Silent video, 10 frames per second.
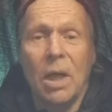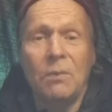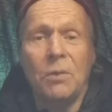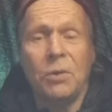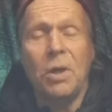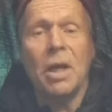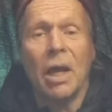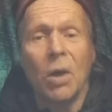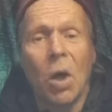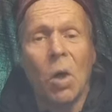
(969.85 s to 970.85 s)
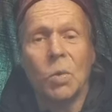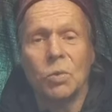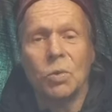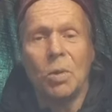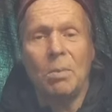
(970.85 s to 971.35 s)
everything I
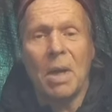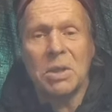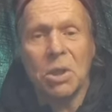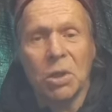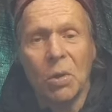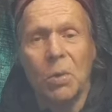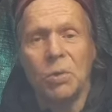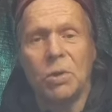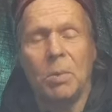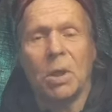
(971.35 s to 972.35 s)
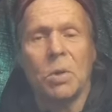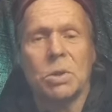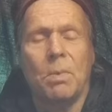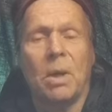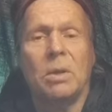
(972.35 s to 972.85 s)
owned in my security,
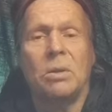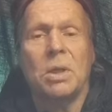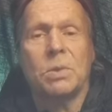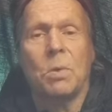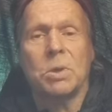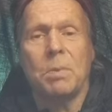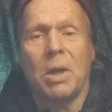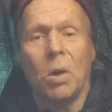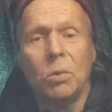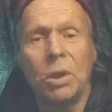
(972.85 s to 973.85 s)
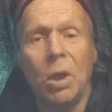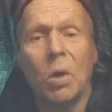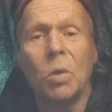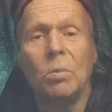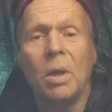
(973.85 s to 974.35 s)
because this was my only
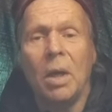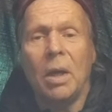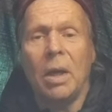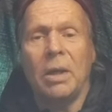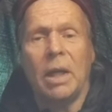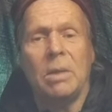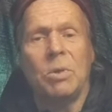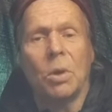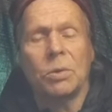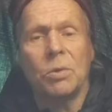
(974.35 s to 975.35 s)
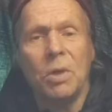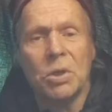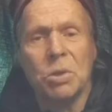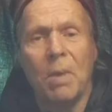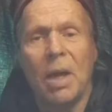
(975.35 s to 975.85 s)
home, and I am not a
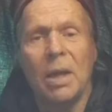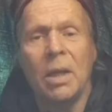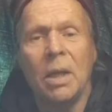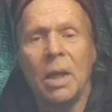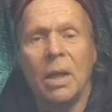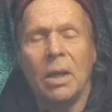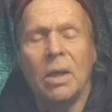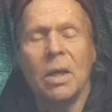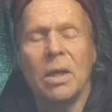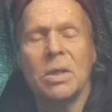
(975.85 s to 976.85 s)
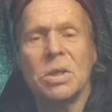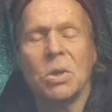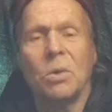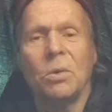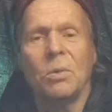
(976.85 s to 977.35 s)
rich man.
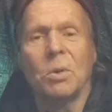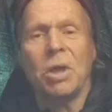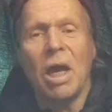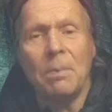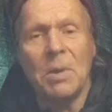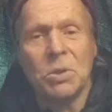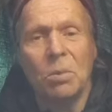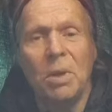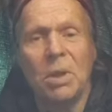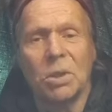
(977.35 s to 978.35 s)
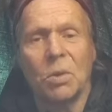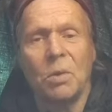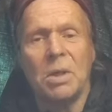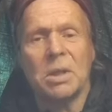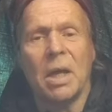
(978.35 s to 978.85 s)
So what happens to me
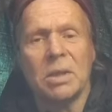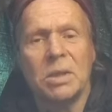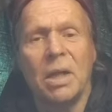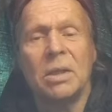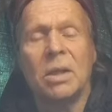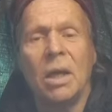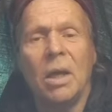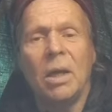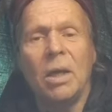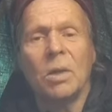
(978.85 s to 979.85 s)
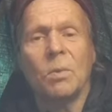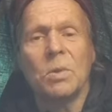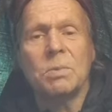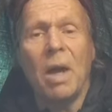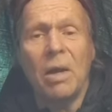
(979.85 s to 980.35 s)
through this accident, it
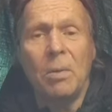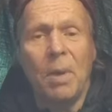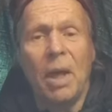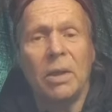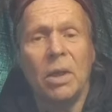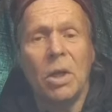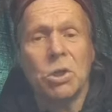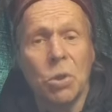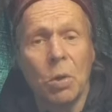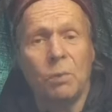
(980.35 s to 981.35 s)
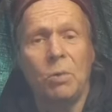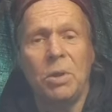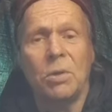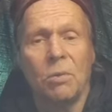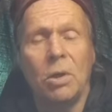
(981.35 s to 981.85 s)
was very bad, a shock for
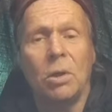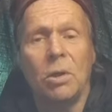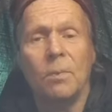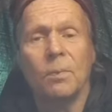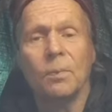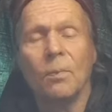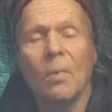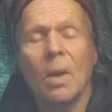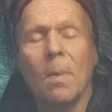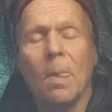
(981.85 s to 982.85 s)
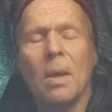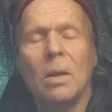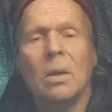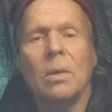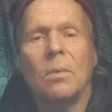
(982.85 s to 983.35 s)
me, really.
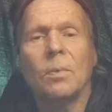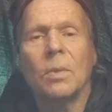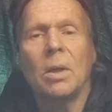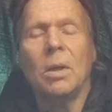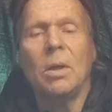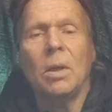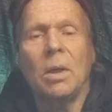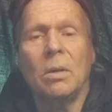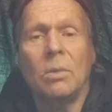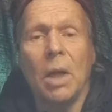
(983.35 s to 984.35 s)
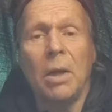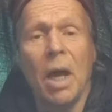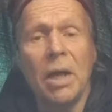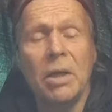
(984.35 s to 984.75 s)
And